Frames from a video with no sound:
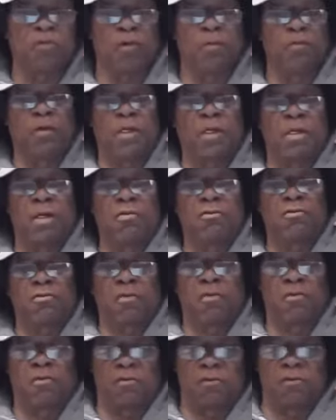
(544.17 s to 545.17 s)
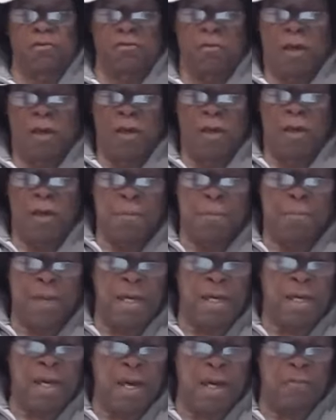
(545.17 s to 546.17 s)
specific instances
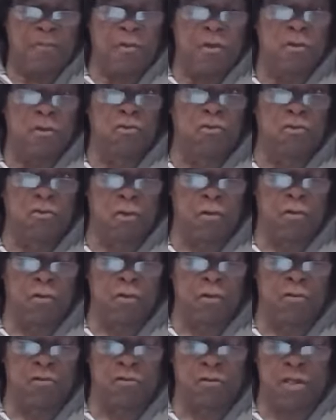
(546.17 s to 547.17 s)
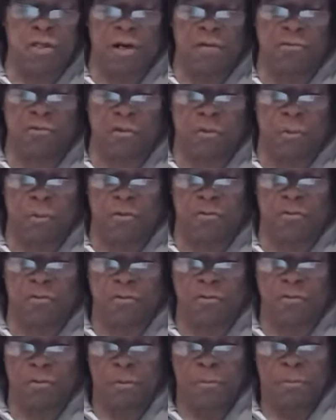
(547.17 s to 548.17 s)
may have injurious
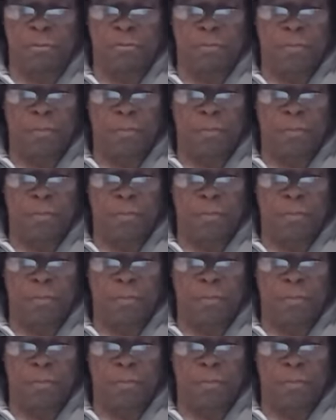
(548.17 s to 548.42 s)
consequences.